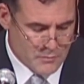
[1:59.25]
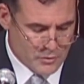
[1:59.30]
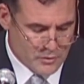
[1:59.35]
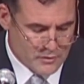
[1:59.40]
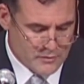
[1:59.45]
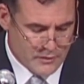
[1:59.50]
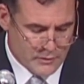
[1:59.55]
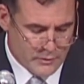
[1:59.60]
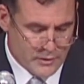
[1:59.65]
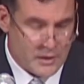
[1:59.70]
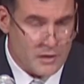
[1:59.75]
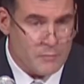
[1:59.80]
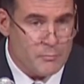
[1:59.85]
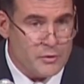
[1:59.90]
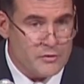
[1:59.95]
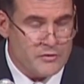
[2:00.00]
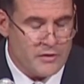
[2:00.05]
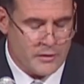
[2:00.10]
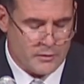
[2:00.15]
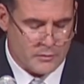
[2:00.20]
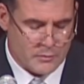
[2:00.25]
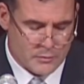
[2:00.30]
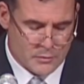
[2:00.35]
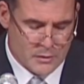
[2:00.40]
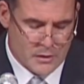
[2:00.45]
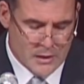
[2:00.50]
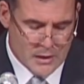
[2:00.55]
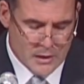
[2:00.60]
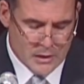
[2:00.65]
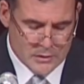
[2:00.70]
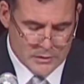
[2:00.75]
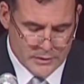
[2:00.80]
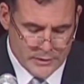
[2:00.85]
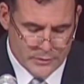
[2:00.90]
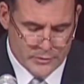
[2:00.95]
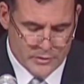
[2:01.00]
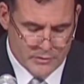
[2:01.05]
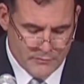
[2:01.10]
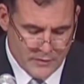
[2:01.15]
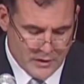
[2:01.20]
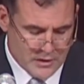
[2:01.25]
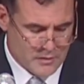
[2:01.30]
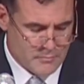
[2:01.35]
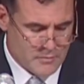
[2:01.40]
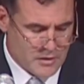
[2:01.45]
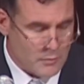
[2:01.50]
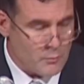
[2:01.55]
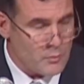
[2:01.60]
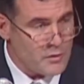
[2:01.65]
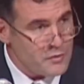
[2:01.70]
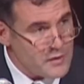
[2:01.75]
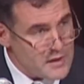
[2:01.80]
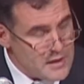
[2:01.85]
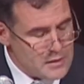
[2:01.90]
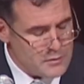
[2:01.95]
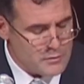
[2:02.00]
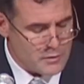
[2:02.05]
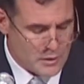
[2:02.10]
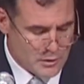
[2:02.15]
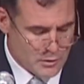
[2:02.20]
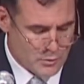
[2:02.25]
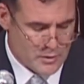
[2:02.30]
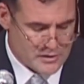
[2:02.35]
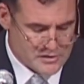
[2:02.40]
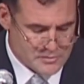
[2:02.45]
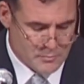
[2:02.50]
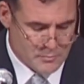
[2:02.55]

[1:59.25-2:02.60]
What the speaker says: military, and in particular, leader development within the U.S.